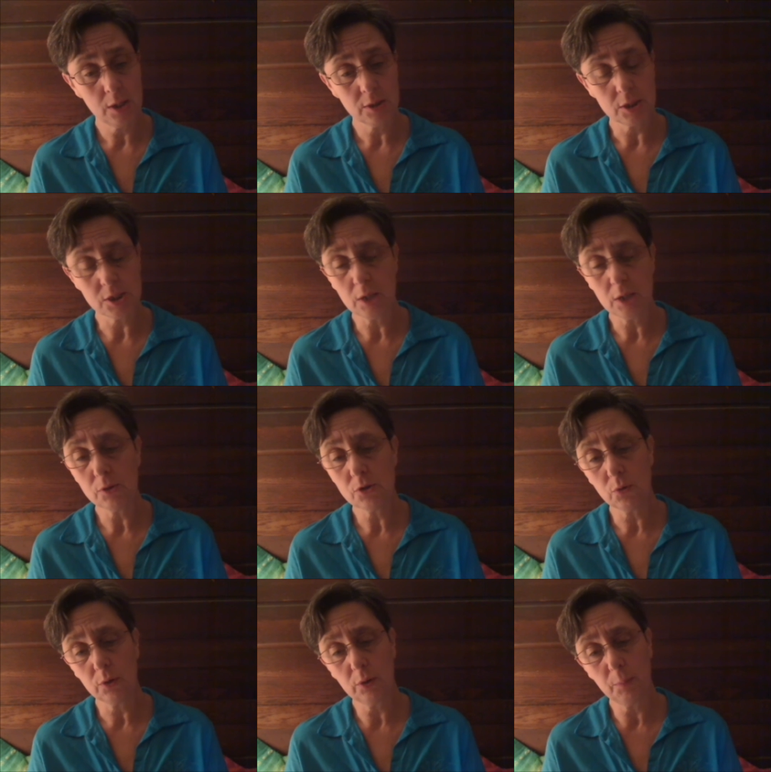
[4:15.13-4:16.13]
the
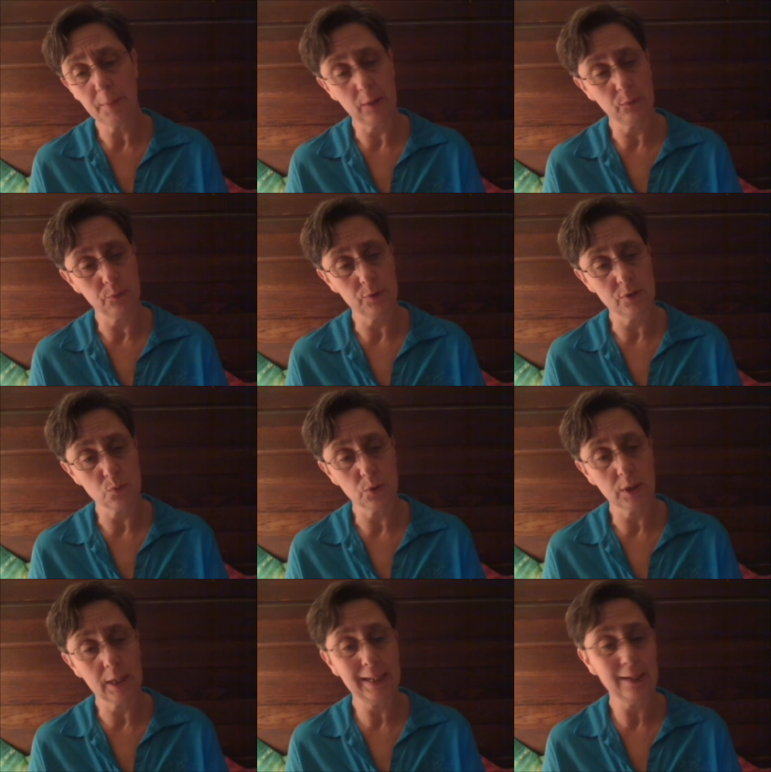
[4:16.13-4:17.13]
territorial boundaries were
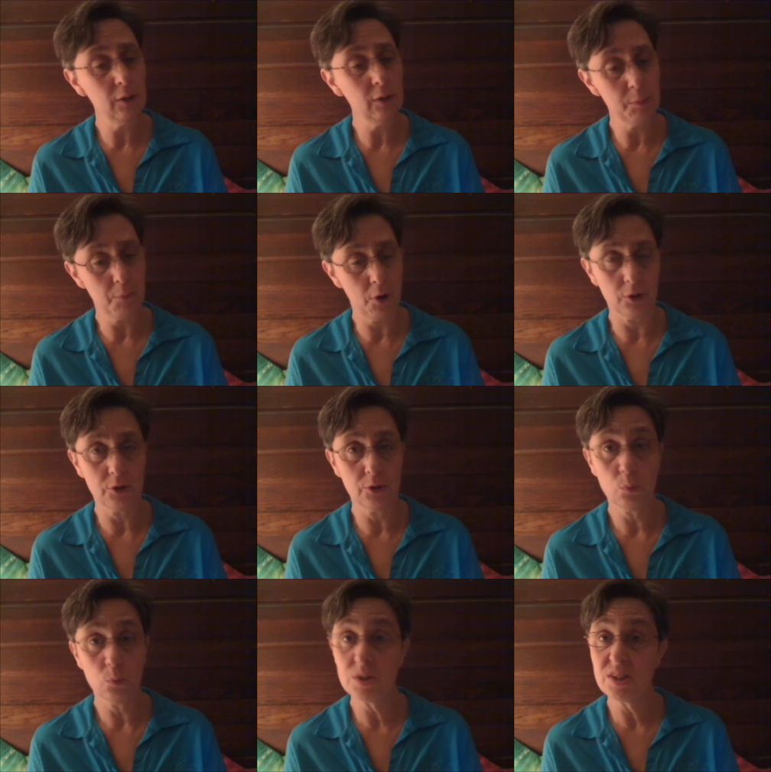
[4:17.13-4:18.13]
clearly marked
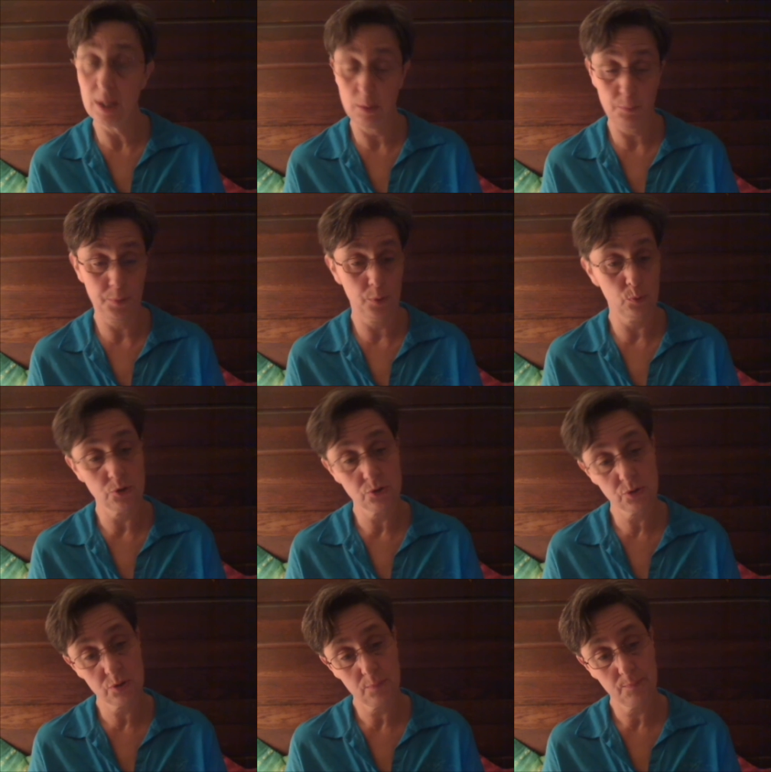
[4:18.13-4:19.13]
with scent
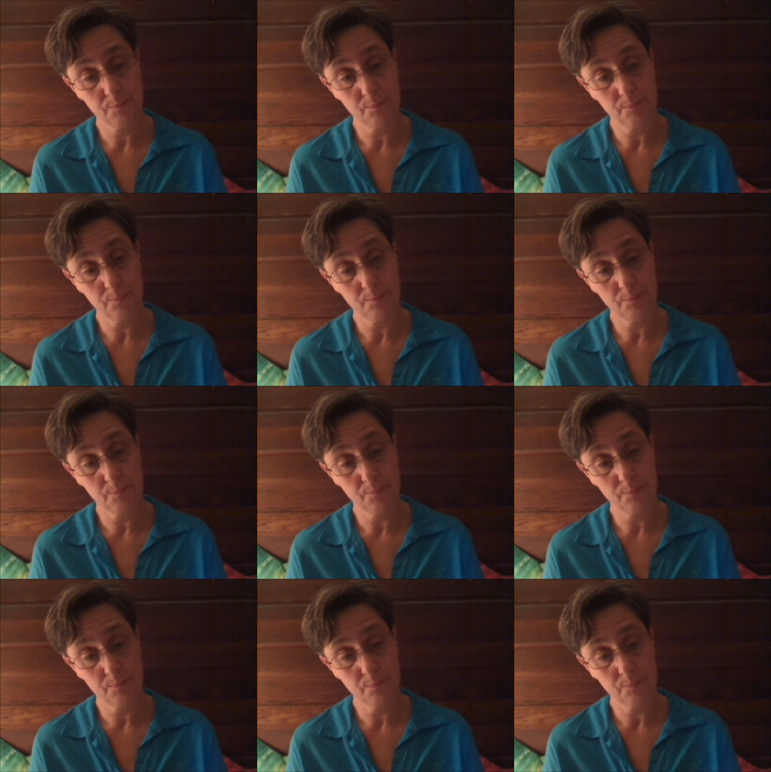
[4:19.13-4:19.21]
posts.